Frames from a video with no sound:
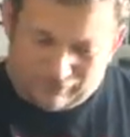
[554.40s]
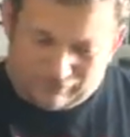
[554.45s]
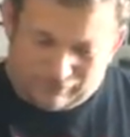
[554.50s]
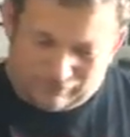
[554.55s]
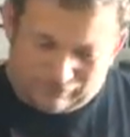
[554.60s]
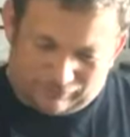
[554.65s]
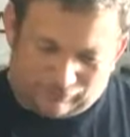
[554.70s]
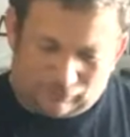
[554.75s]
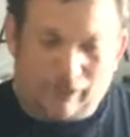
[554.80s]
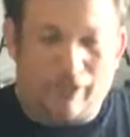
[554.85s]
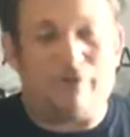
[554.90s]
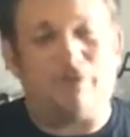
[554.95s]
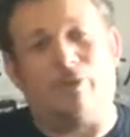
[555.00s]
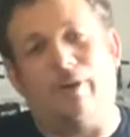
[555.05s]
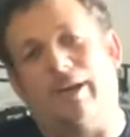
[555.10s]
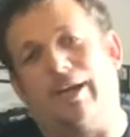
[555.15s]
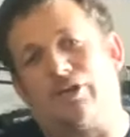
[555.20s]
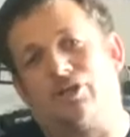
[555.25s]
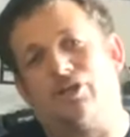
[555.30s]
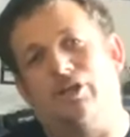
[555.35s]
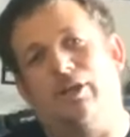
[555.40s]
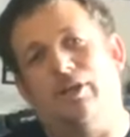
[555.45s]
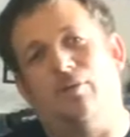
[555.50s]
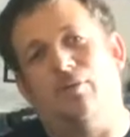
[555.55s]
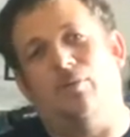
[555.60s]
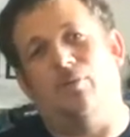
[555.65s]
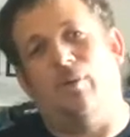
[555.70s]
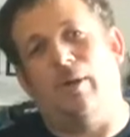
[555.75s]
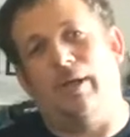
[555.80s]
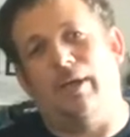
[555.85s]
the lever
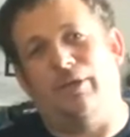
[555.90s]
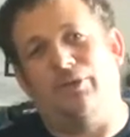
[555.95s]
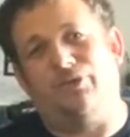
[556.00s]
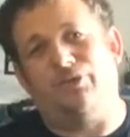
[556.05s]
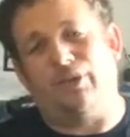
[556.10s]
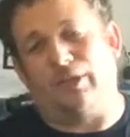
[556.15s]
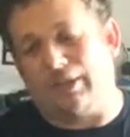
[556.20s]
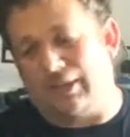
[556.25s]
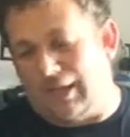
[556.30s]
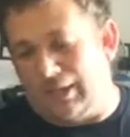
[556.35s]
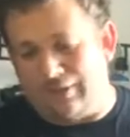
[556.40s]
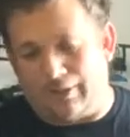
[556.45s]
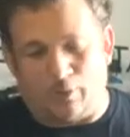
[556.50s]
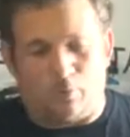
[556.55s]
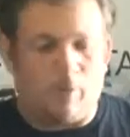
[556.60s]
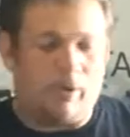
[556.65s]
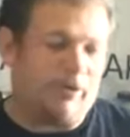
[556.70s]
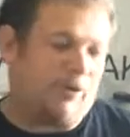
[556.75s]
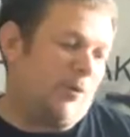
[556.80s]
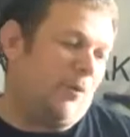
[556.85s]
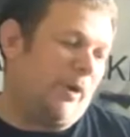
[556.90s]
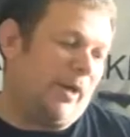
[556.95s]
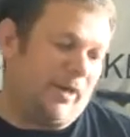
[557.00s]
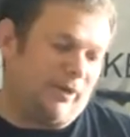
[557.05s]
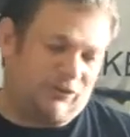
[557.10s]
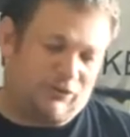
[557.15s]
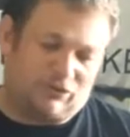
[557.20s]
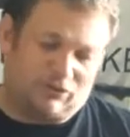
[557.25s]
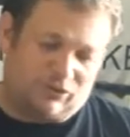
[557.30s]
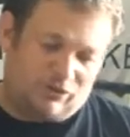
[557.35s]
action was the gun that won the
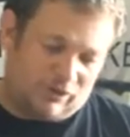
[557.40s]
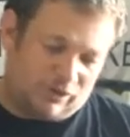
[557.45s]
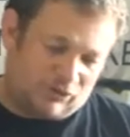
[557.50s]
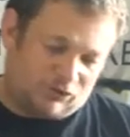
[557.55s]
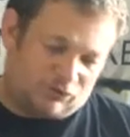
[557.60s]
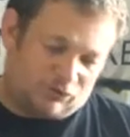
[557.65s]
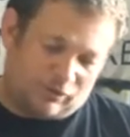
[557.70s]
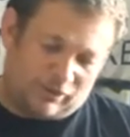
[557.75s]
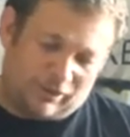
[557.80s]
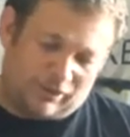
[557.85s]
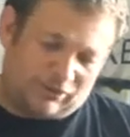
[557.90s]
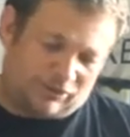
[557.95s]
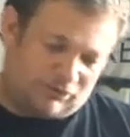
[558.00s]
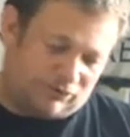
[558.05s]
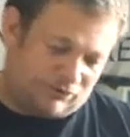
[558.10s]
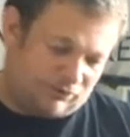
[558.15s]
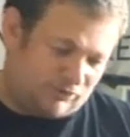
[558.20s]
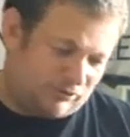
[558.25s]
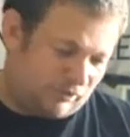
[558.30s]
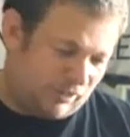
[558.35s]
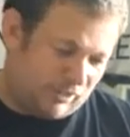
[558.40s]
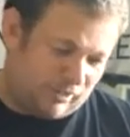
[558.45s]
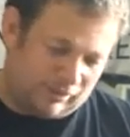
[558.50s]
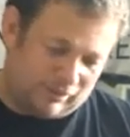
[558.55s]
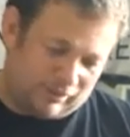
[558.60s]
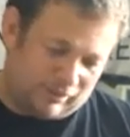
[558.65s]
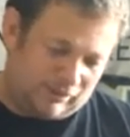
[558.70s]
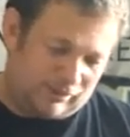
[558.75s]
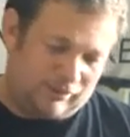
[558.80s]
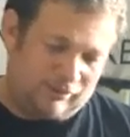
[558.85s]
West. This was
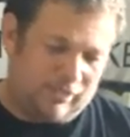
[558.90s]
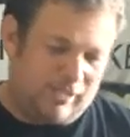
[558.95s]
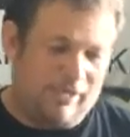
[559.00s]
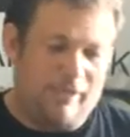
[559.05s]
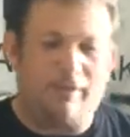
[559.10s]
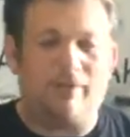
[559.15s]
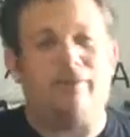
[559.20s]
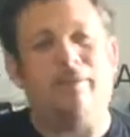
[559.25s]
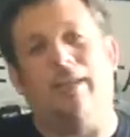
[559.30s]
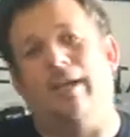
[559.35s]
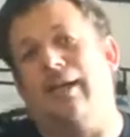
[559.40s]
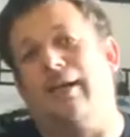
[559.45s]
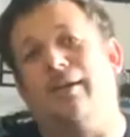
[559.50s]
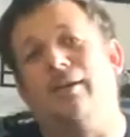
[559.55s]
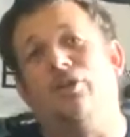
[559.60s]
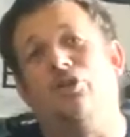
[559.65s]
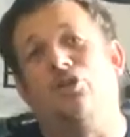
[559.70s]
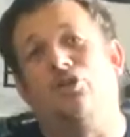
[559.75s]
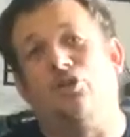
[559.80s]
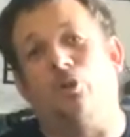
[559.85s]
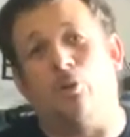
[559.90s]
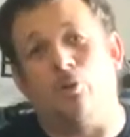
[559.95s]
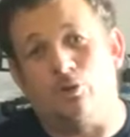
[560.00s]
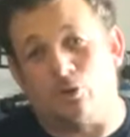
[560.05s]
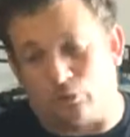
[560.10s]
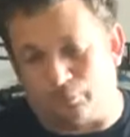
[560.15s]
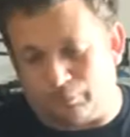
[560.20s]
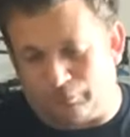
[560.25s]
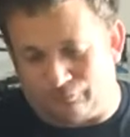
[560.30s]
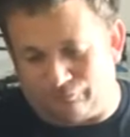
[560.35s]
the gun that
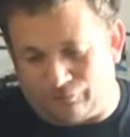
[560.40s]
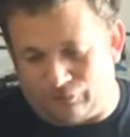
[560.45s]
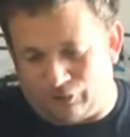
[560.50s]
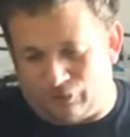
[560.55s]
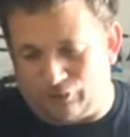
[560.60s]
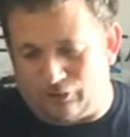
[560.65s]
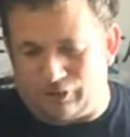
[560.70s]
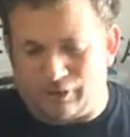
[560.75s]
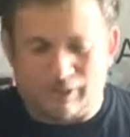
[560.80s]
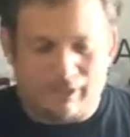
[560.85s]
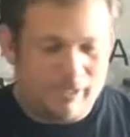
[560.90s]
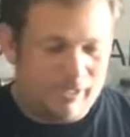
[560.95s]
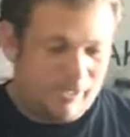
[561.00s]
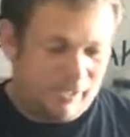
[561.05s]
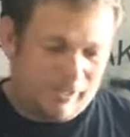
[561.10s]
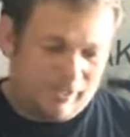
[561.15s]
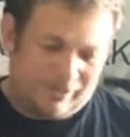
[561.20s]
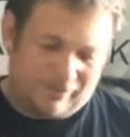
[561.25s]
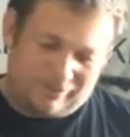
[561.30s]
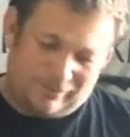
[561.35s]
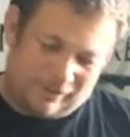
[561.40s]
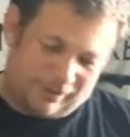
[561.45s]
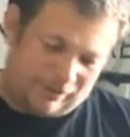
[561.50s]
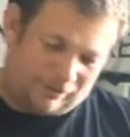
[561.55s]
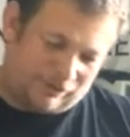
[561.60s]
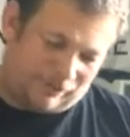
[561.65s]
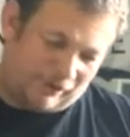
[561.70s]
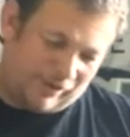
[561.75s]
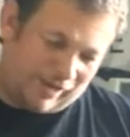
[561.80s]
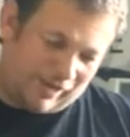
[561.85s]
soldiers preferred. In
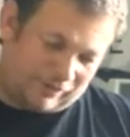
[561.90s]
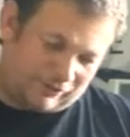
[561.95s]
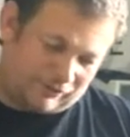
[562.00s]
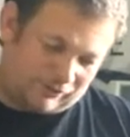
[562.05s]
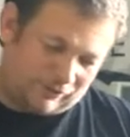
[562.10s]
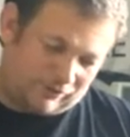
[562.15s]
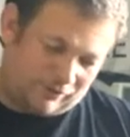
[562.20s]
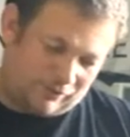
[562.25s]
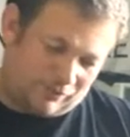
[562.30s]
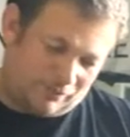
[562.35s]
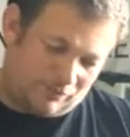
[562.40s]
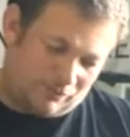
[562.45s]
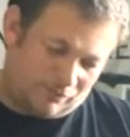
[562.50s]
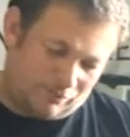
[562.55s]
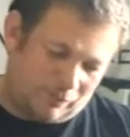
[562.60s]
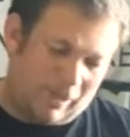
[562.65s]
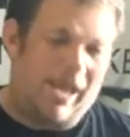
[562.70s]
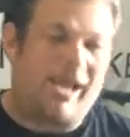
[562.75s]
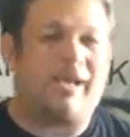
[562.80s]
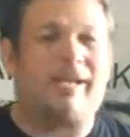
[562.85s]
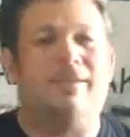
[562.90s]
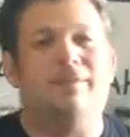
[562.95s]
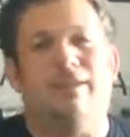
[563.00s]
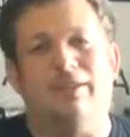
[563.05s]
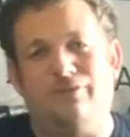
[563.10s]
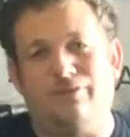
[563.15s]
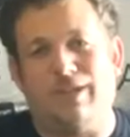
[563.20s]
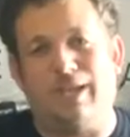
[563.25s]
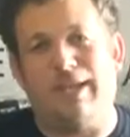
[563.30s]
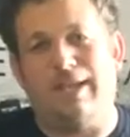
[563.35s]
fact, back in the
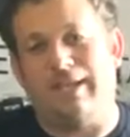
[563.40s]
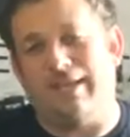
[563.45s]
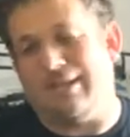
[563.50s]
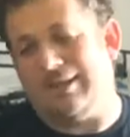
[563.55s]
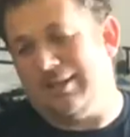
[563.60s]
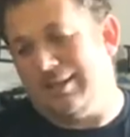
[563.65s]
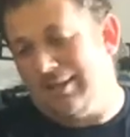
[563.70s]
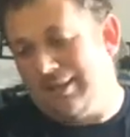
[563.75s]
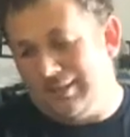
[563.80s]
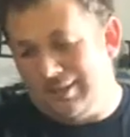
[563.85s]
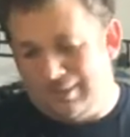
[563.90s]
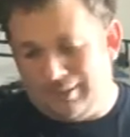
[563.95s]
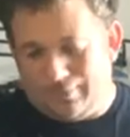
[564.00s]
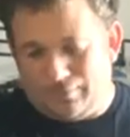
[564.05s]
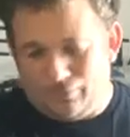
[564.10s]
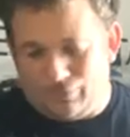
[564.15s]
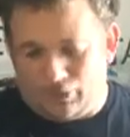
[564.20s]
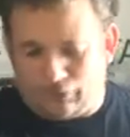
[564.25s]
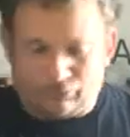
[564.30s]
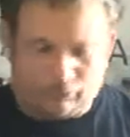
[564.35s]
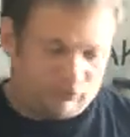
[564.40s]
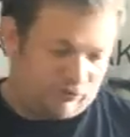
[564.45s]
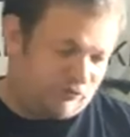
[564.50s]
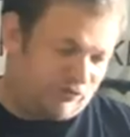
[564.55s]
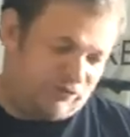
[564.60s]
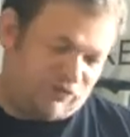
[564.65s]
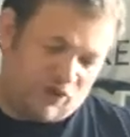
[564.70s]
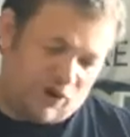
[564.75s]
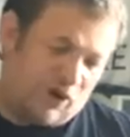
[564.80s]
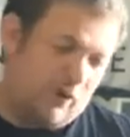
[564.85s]
day, this was
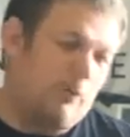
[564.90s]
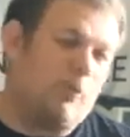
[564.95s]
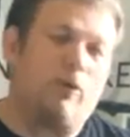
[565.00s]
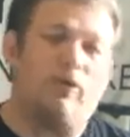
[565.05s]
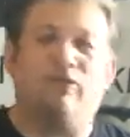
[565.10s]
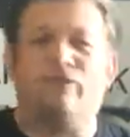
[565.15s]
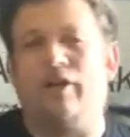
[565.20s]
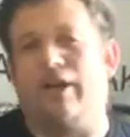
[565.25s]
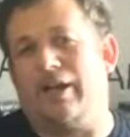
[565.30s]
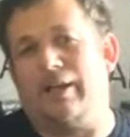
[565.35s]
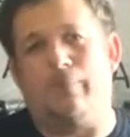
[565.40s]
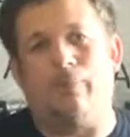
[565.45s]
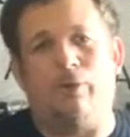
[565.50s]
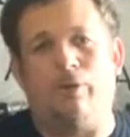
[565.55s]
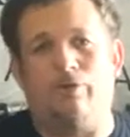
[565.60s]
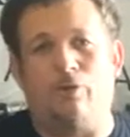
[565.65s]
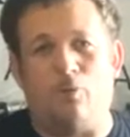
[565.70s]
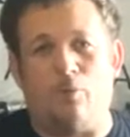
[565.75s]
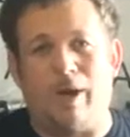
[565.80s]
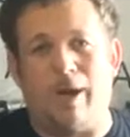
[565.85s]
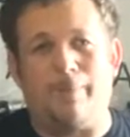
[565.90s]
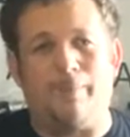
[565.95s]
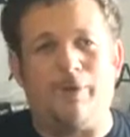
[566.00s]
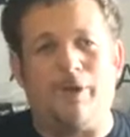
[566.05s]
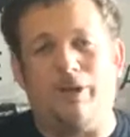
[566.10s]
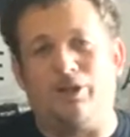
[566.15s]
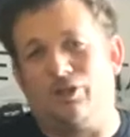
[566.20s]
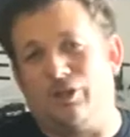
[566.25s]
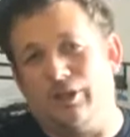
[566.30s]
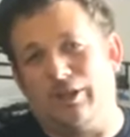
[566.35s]
far more valuable of a weapon.
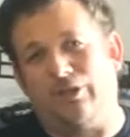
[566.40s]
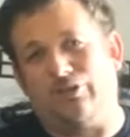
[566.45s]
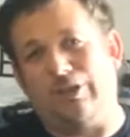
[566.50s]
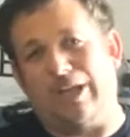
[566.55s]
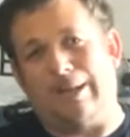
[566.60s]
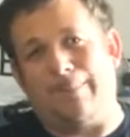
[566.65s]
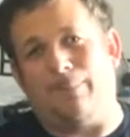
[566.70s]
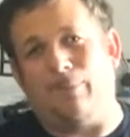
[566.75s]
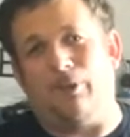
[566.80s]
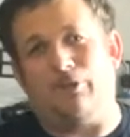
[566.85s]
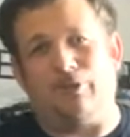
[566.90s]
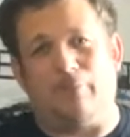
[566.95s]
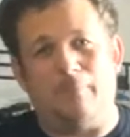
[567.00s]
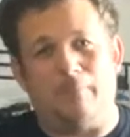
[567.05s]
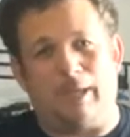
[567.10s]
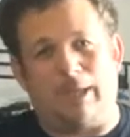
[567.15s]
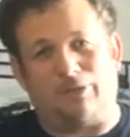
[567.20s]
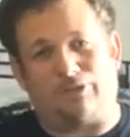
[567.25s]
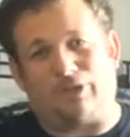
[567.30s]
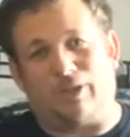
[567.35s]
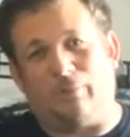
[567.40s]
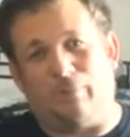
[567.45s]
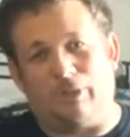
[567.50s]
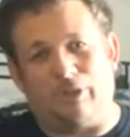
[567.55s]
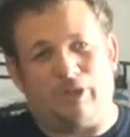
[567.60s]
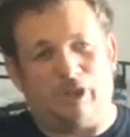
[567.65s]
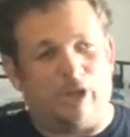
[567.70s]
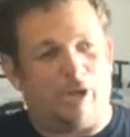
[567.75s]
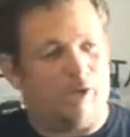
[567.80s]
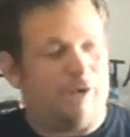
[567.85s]
A good example is a musket would
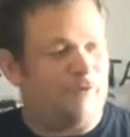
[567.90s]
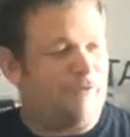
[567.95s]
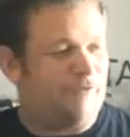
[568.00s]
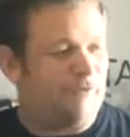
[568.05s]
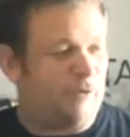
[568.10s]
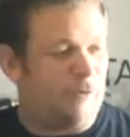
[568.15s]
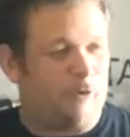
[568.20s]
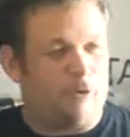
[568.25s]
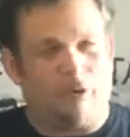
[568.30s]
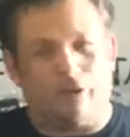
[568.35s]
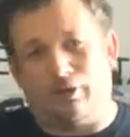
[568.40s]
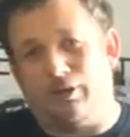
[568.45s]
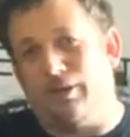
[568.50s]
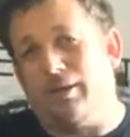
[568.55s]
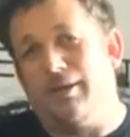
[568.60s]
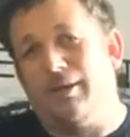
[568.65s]
go for